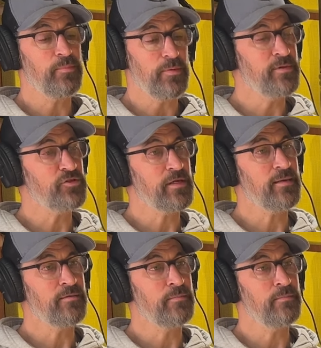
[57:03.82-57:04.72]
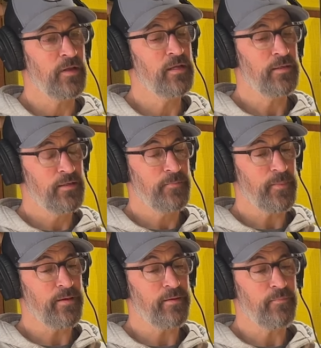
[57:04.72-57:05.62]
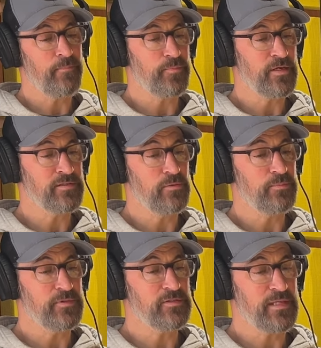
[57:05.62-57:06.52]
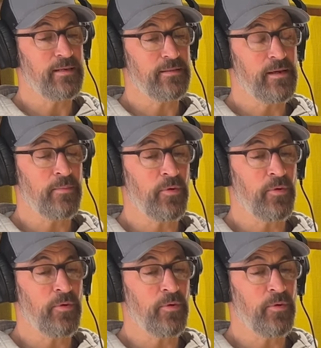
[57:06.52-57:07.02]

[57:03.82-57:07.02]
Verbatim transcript: but Michigan um, is the state that I'm